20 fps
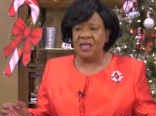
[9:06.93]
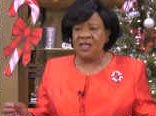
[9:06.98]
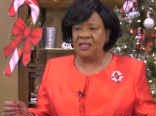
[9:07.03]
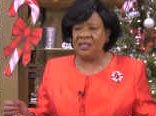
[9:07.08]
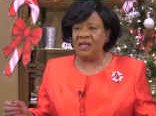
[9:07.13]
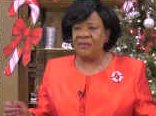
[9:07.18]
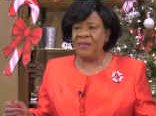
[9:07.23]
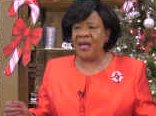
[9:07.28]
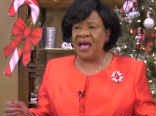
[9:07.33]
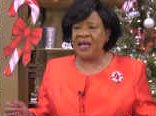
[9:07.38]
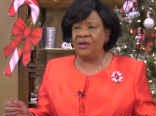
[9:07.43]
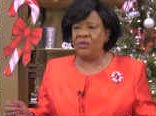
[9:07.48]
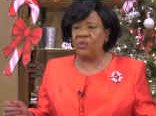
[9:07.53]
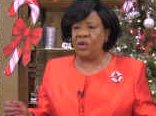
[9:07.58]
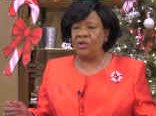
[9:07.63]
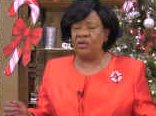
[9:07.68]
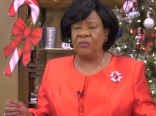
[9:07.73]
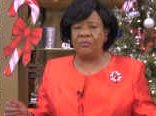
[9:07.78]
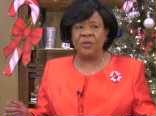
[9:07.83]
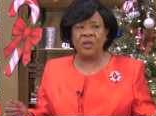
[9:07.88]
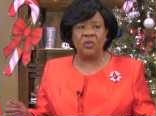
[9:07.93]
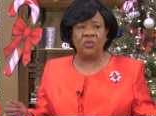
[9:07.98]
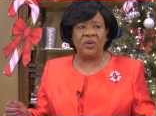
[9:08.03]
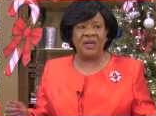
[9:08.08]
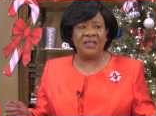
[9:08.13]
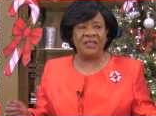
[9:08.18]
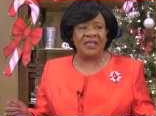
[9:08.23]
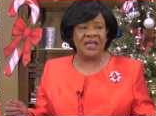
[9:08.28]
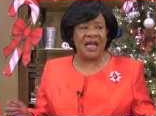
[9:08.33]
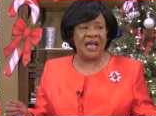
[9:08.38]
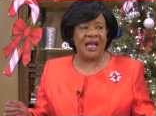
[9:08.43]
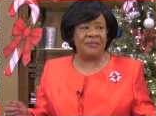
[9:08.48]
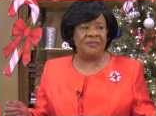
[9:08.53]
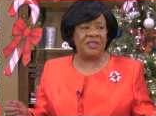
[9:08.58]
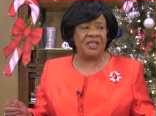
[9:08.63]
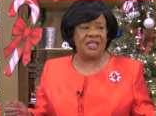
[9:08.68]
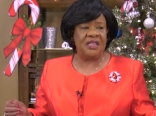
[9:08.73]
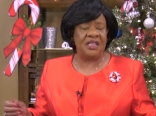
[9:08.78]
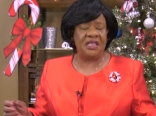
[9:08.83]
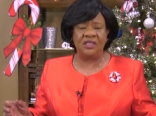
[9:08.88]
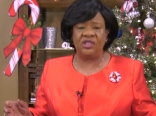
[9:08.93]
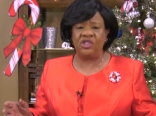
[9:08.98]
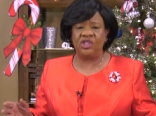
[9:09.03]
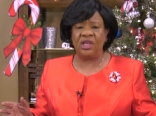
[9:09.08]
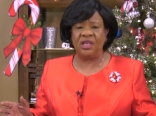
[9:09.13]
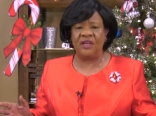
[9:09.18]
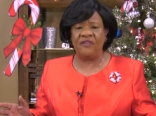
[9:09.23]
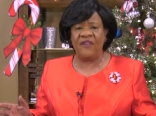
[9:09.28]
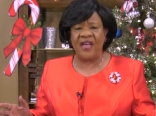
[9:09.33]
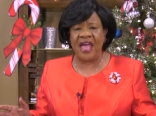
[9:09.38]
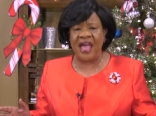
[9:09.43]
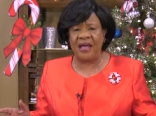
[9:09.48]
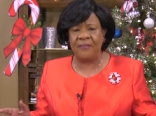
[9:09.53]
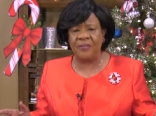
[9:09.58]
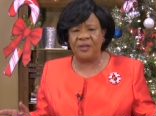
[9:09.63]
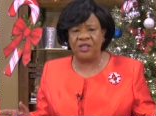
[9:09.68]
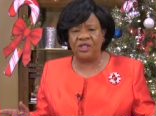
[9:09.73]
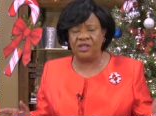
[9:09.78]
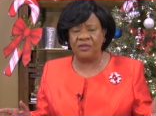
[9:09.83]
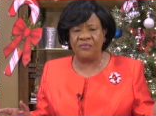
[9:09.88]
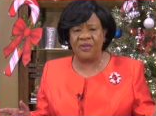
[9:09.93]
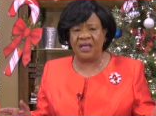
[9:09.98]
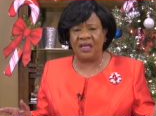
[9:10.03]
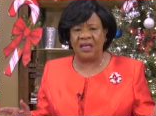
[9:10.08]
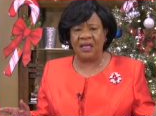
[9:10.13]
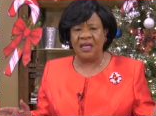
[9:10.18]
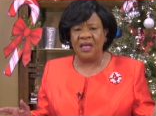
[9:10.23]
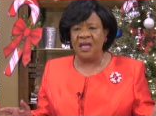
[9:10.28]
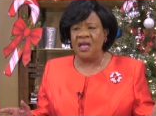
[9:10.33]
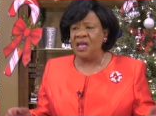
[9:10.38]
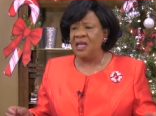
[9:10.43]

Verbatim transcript: Somebody wrote a book one time said this shouldn't have happened to me.